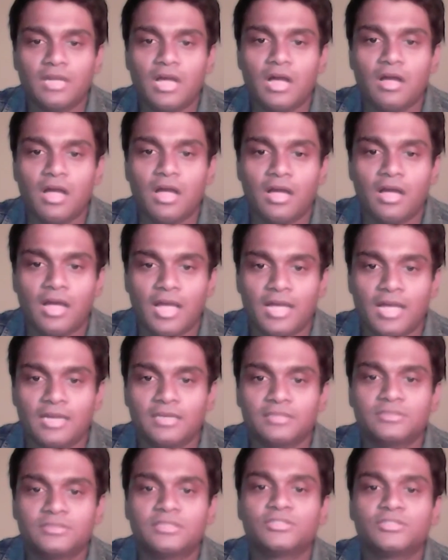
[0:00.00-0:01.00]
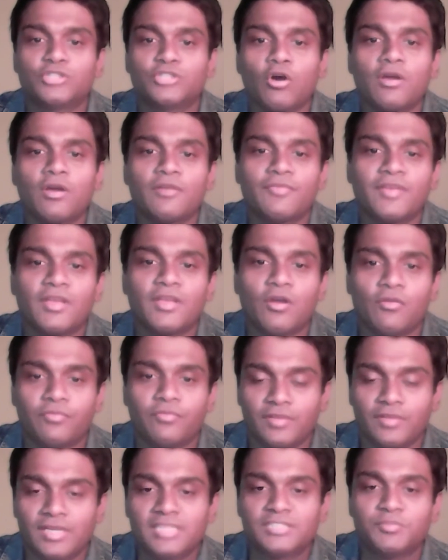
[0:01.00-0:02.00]
the geography of
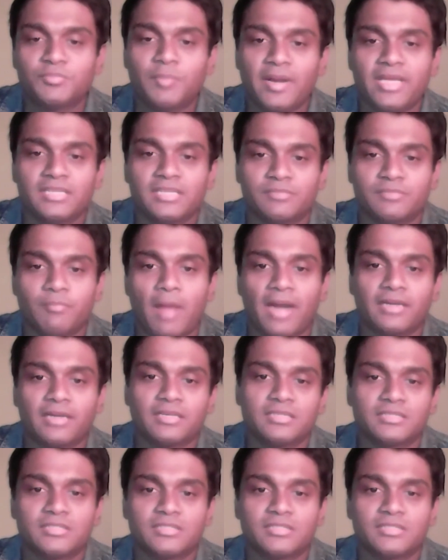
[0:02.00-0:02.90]
each place matters.